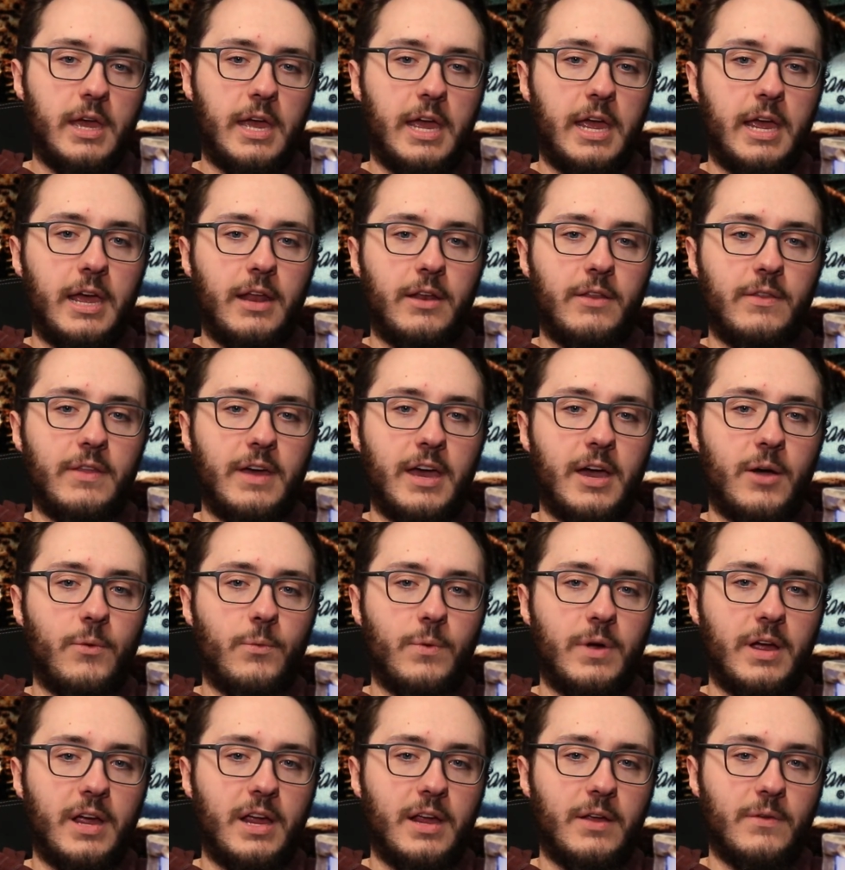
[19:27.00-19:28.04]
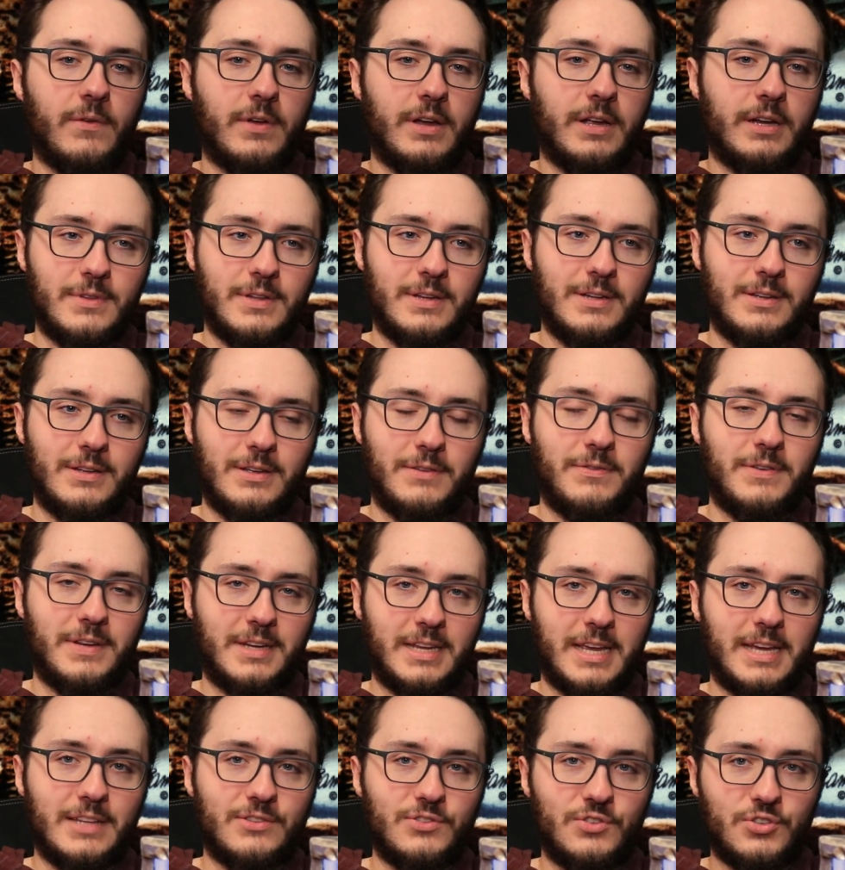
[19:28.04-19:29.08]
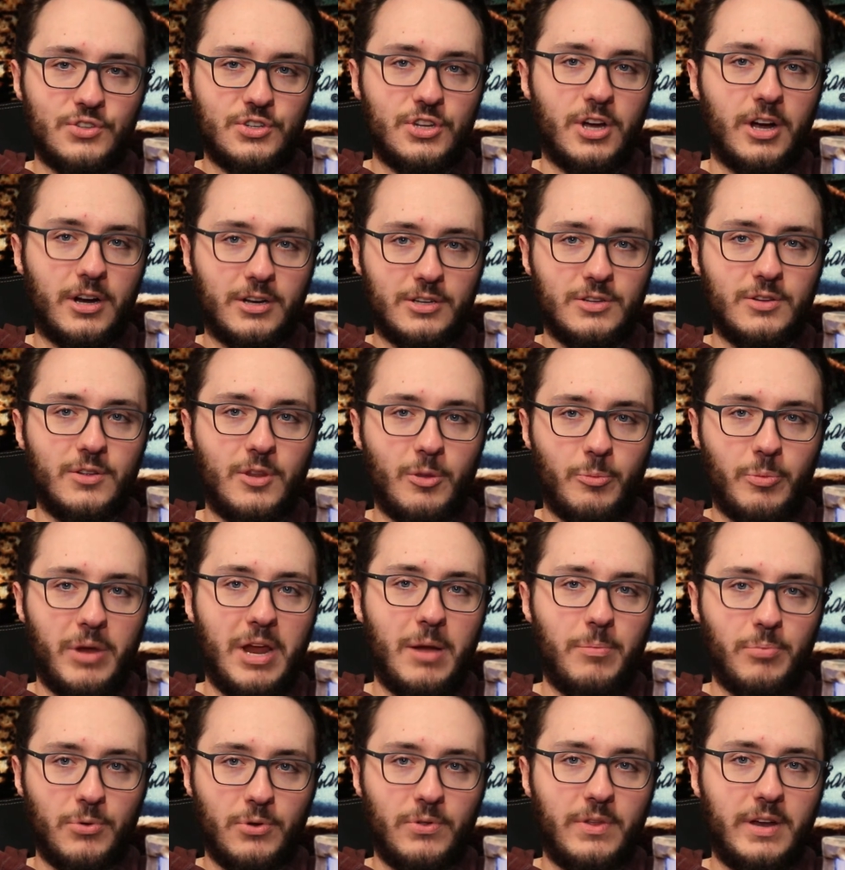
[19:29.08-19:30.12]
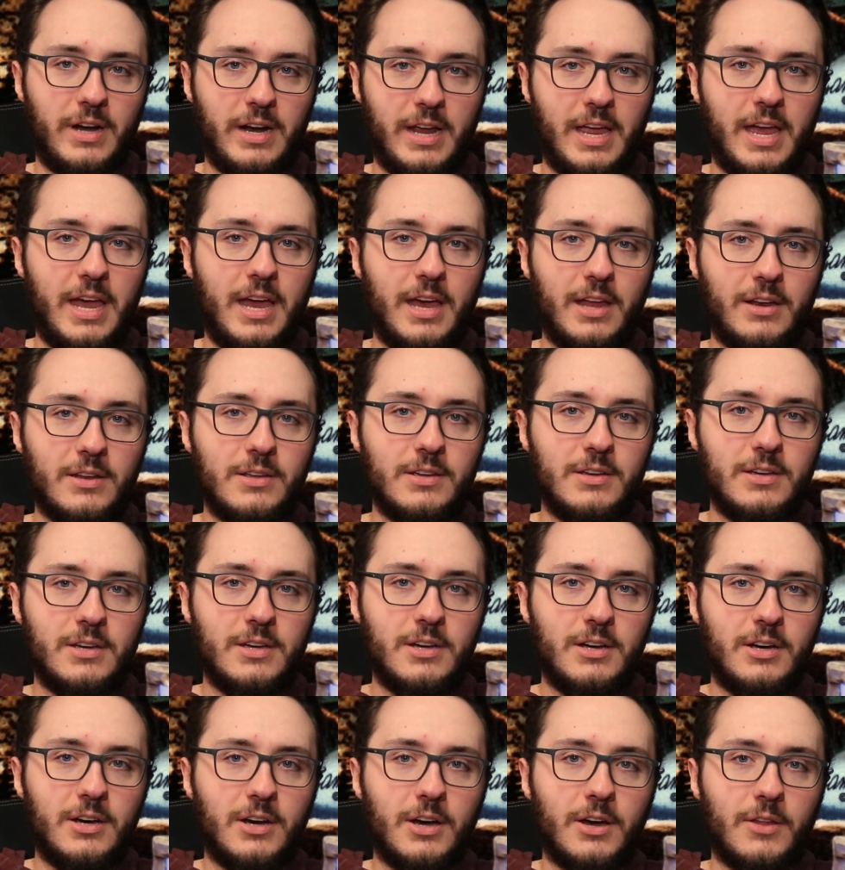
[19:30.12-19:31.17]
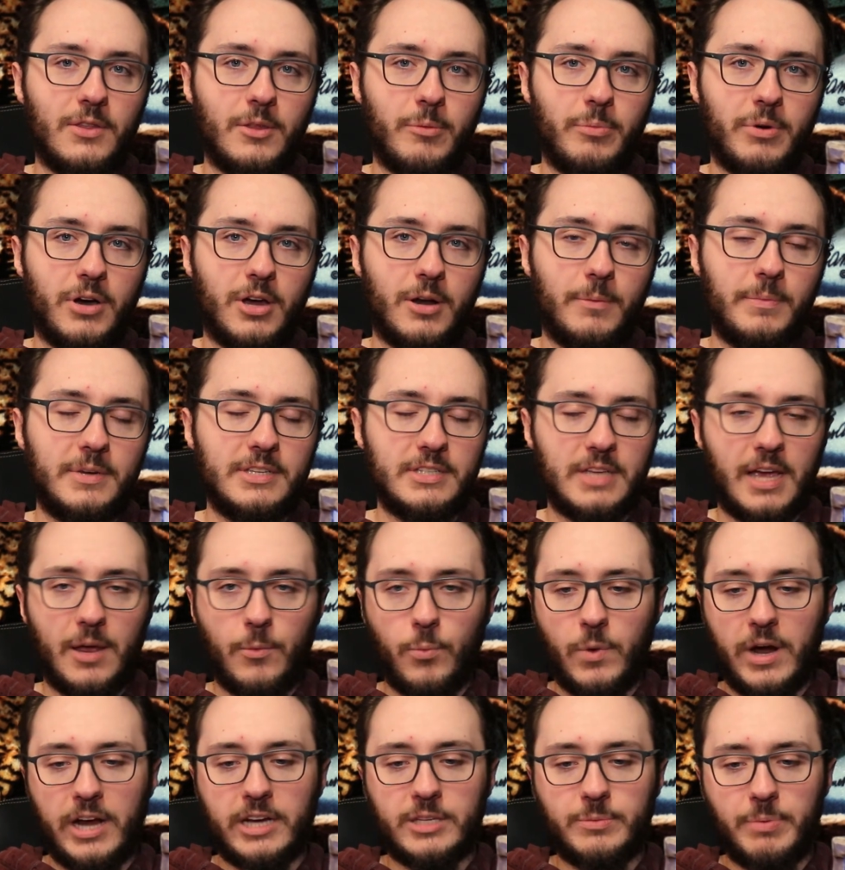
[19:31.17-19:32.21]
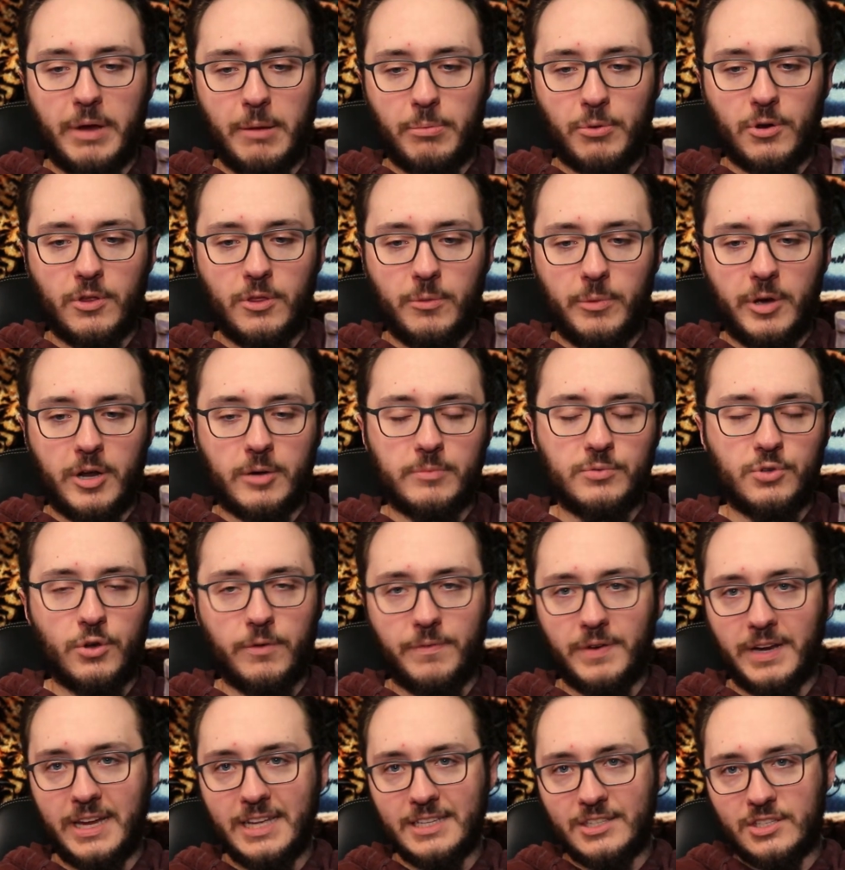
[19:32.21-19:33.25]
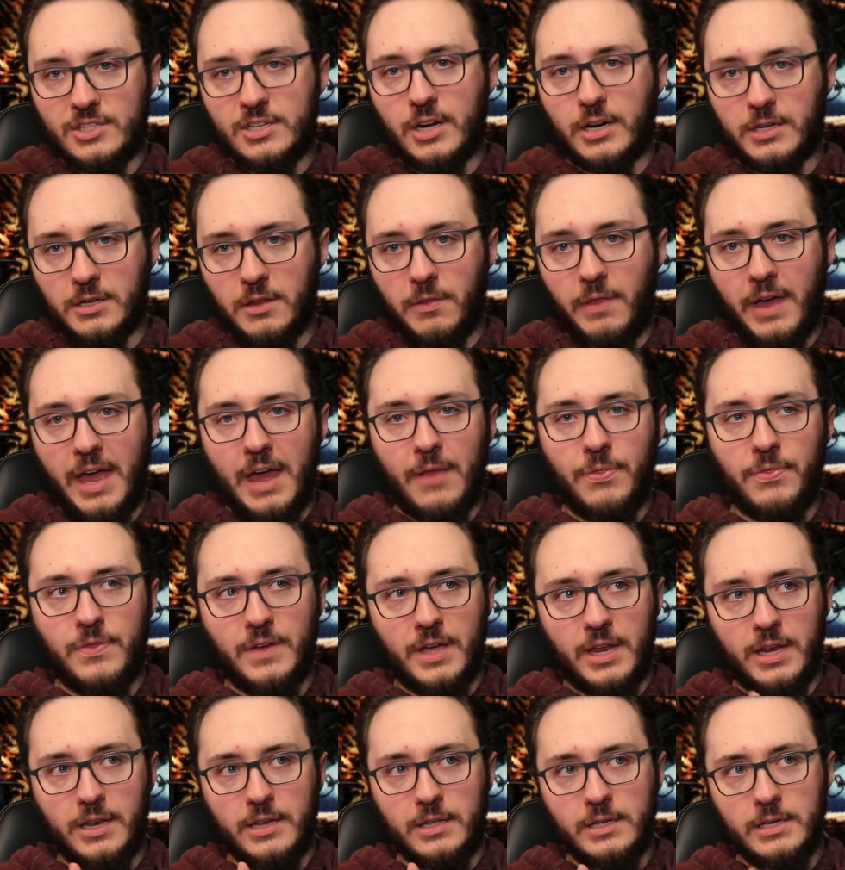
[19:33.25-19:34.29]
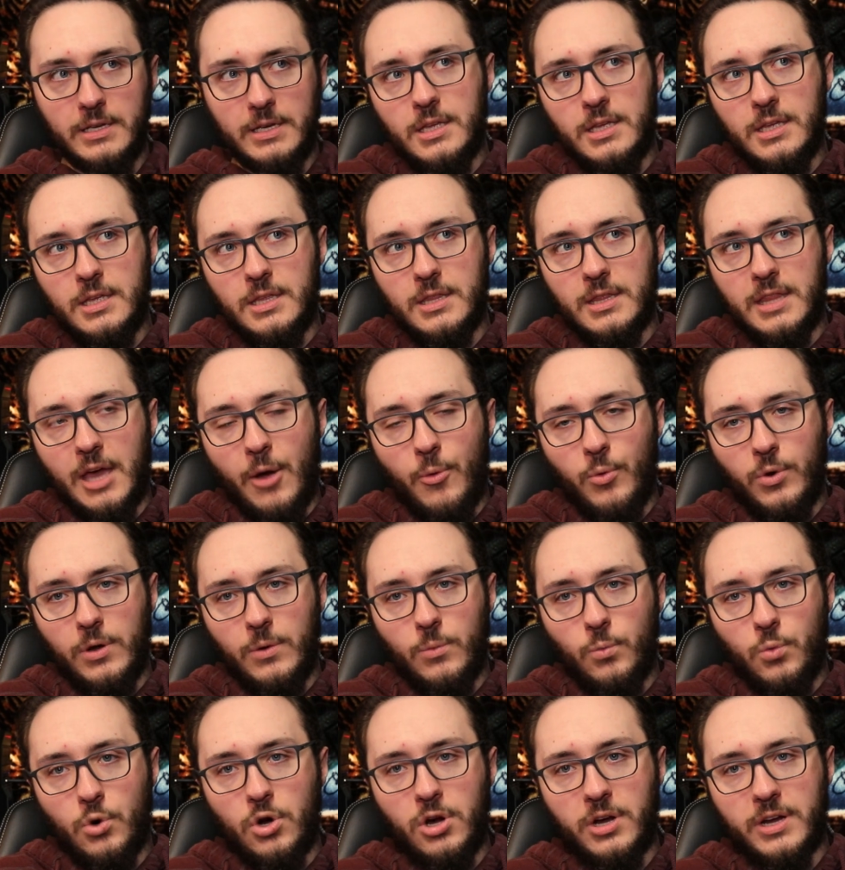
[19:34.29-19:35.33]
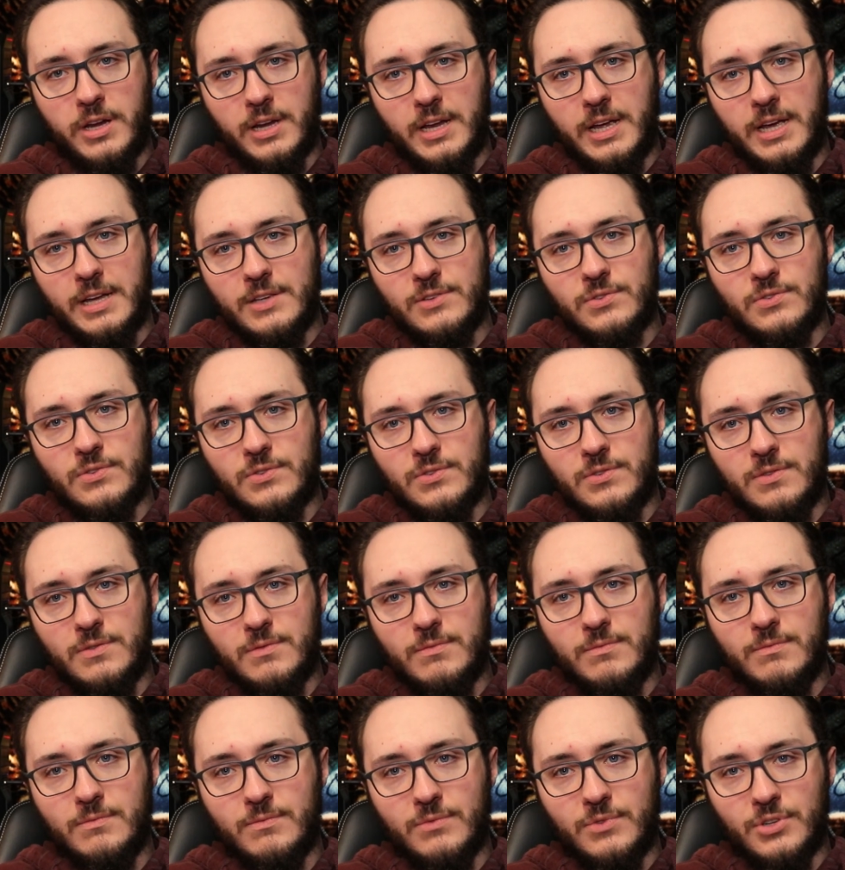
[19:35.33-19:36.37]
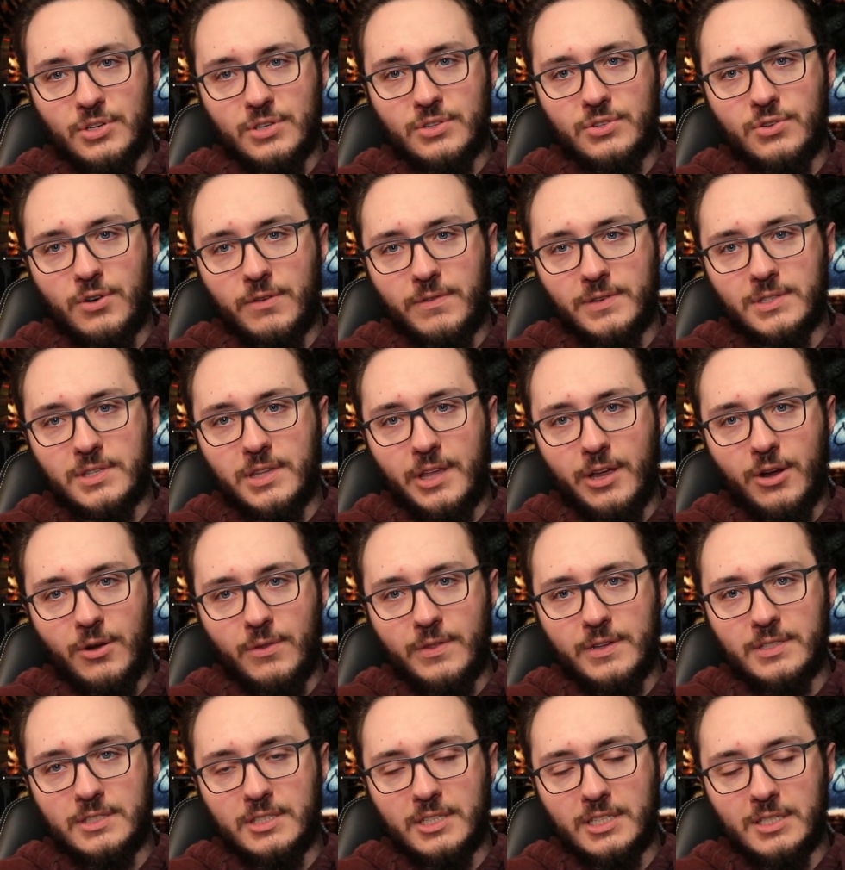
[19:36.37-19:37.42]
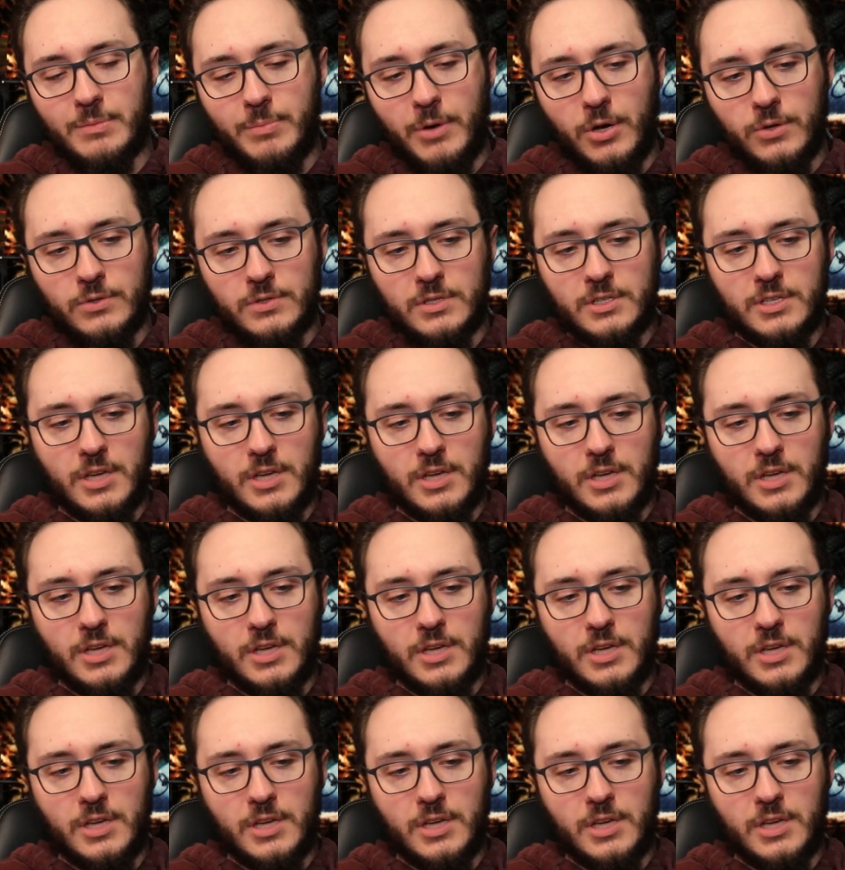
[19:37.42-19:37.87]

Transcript: and that way like if it gets stuck to the paper that I had on the bottom, because I had wax paper on the bottom, so if it gets stuck to that, then that wouldn't work as the surface layer that's exposed.